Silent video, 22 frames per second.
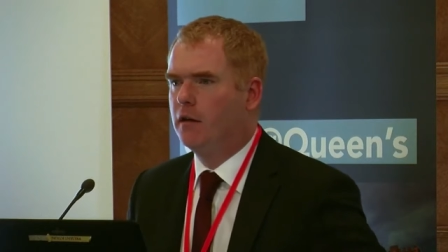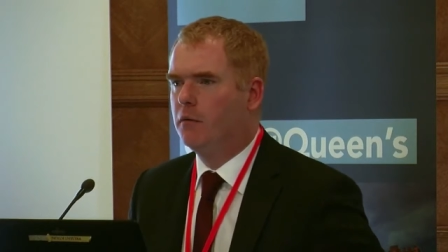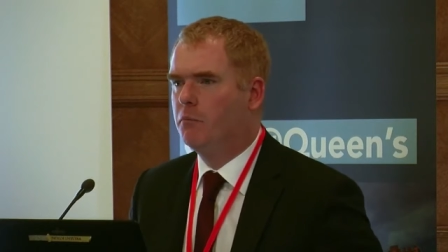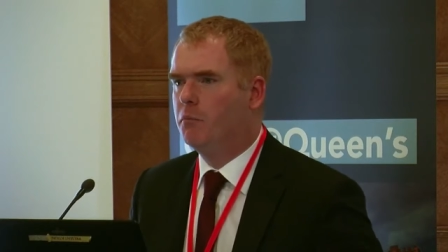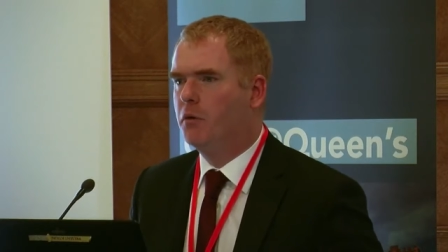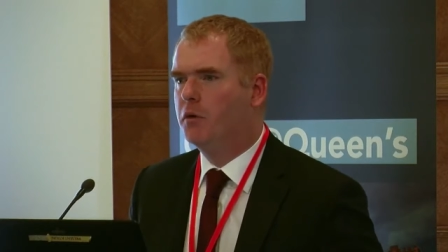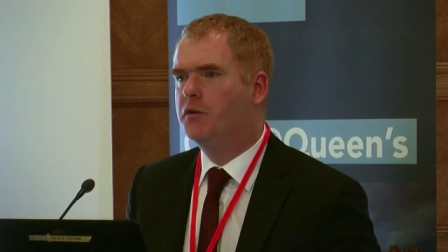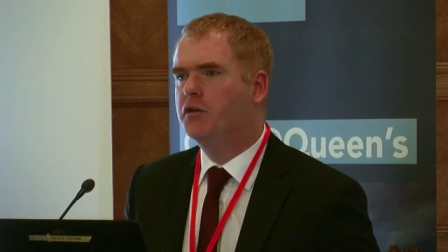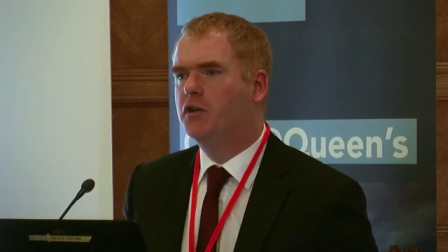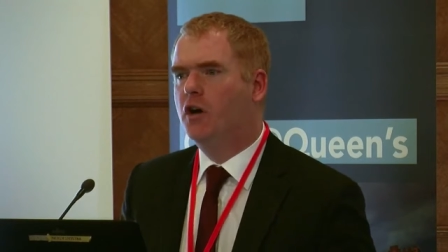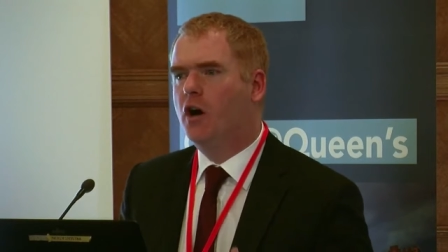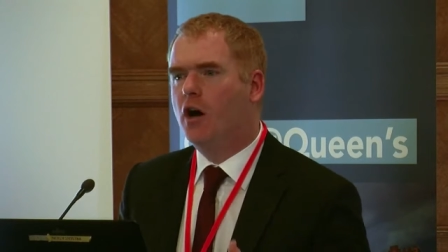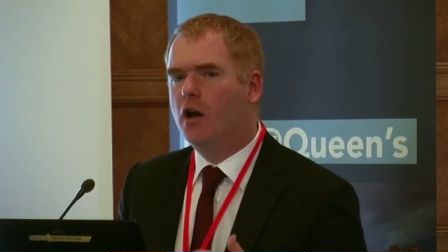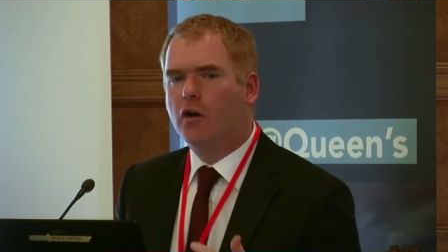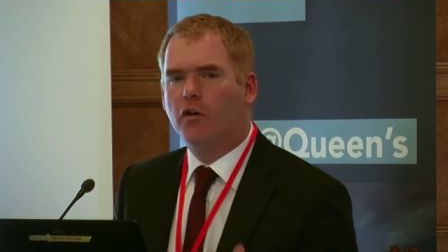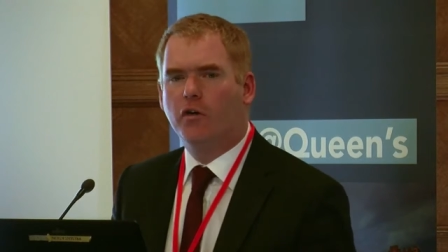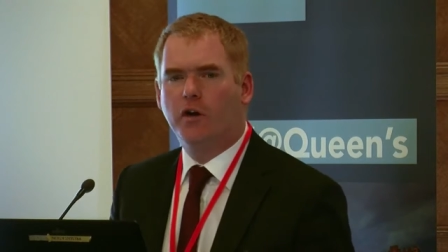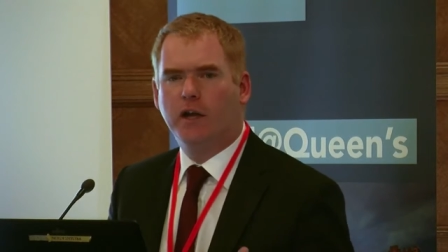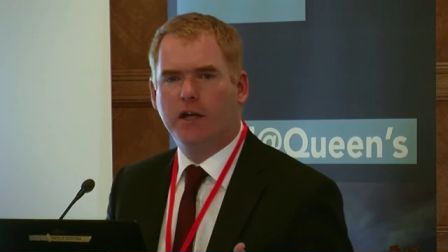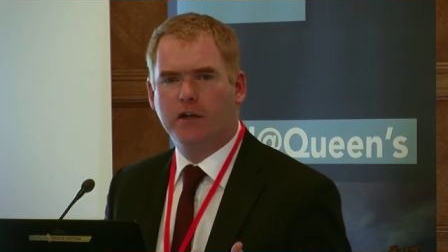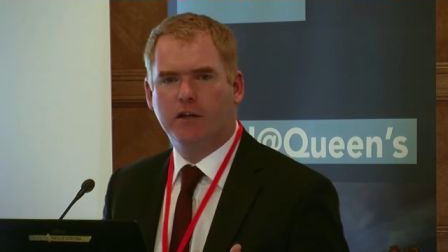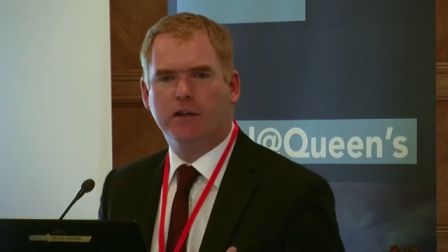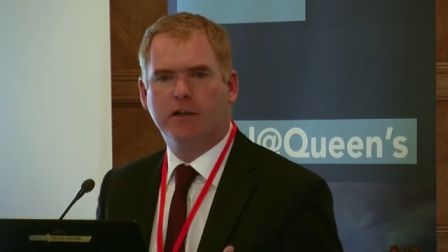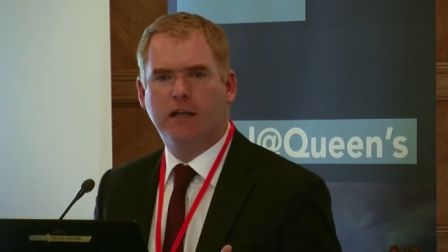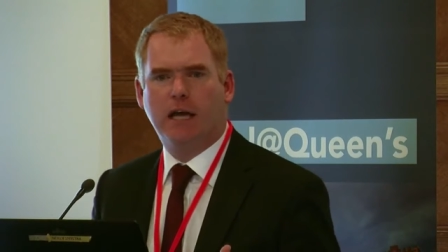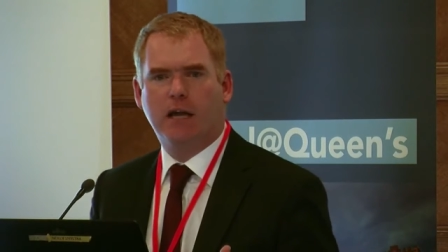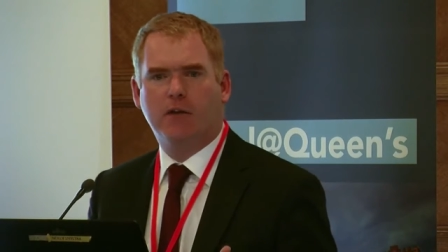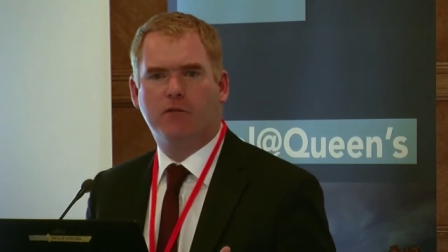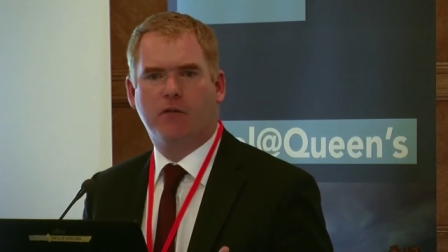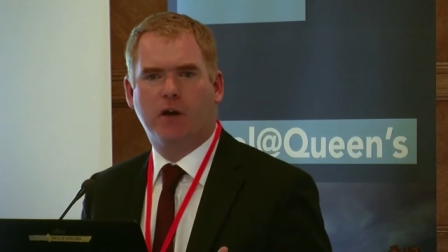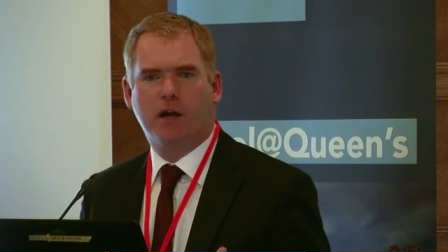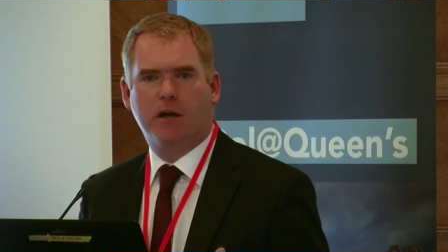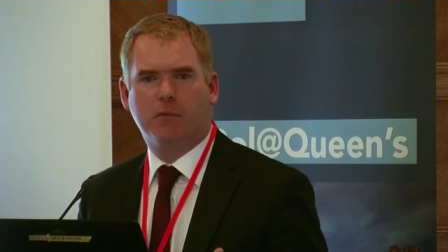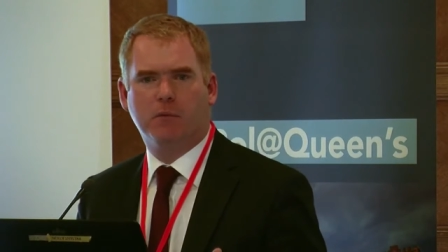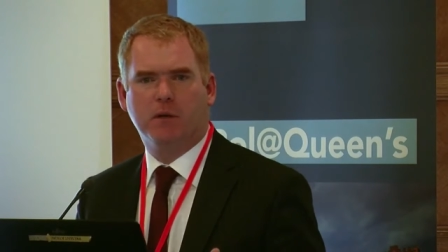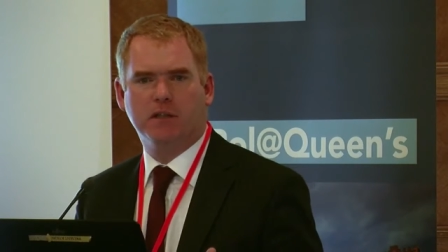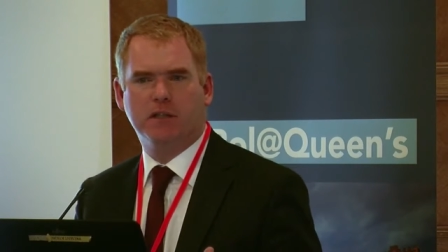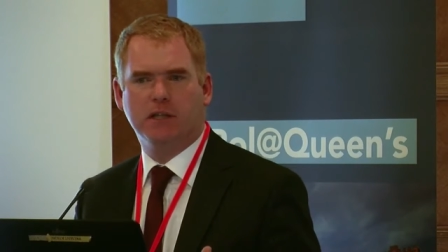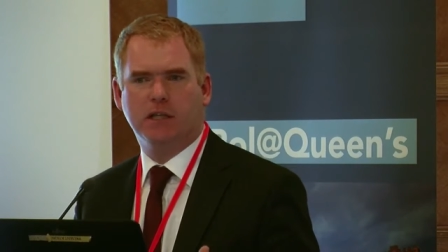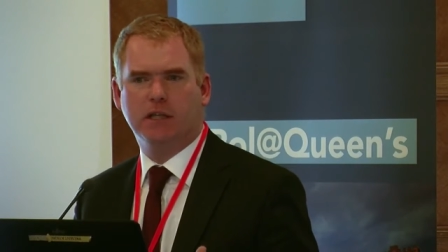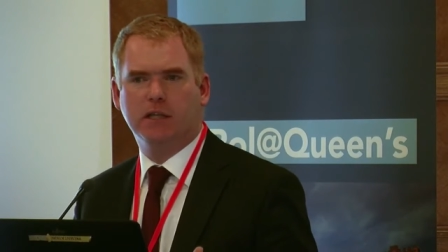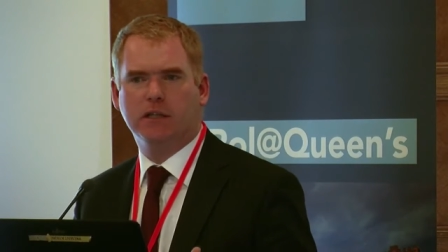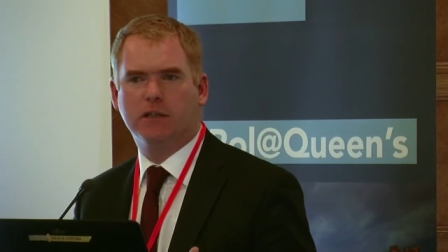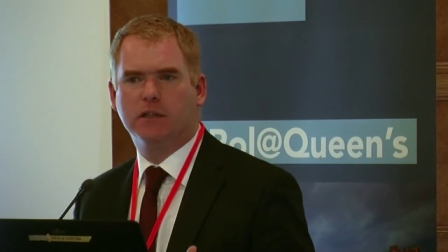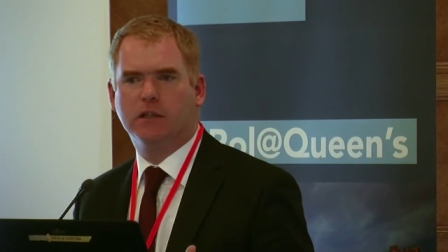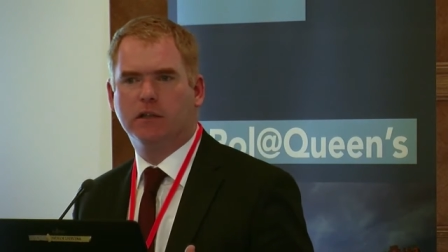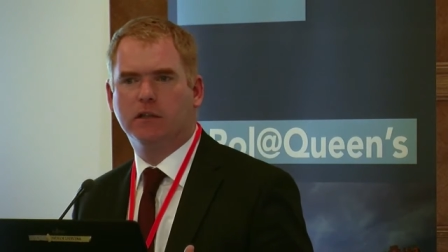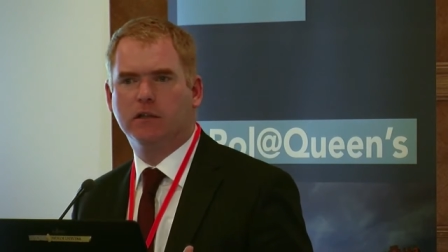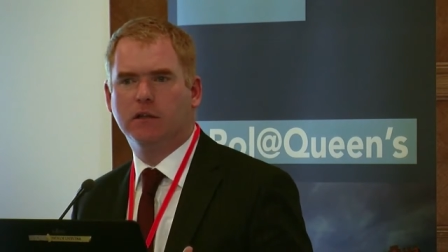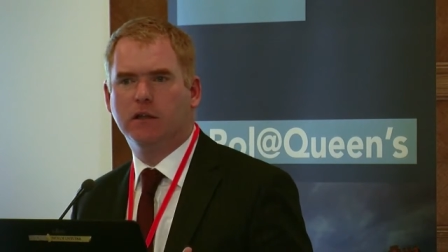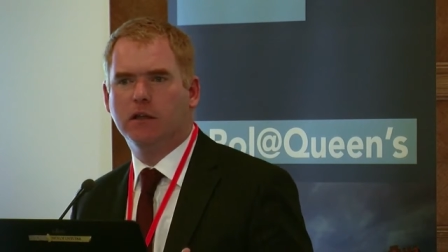but tolerating that fragmentation.